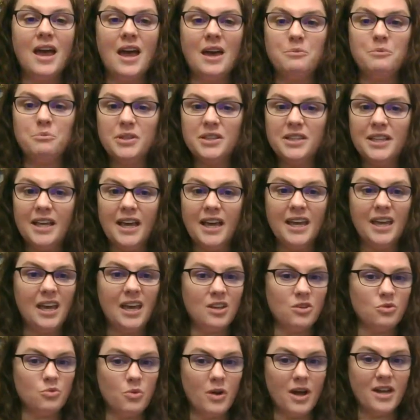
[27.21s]
and play
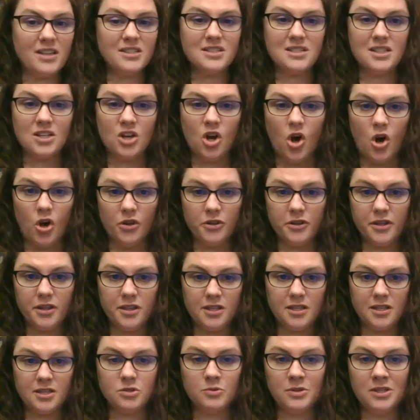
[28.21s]
and rest and all the
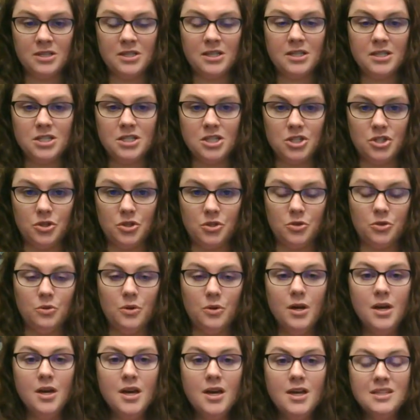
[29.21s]
things we need to
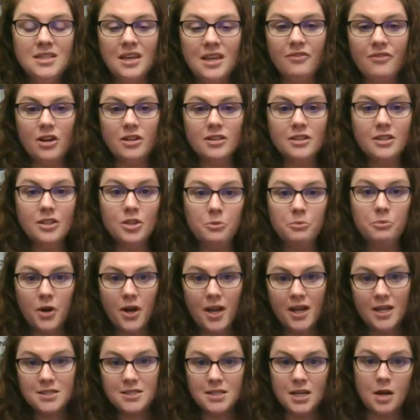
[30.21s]
do to give our little
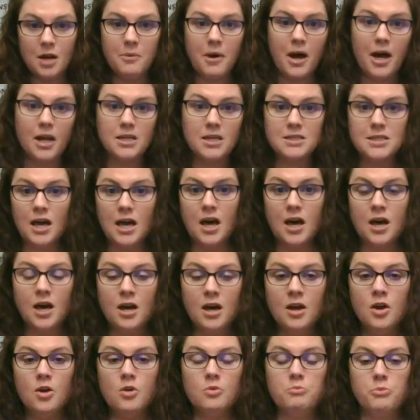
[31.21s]
brains and our bodies
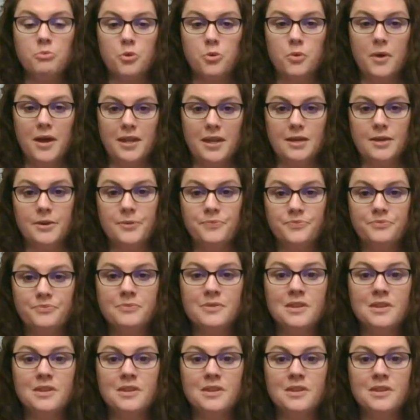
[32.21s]
a break.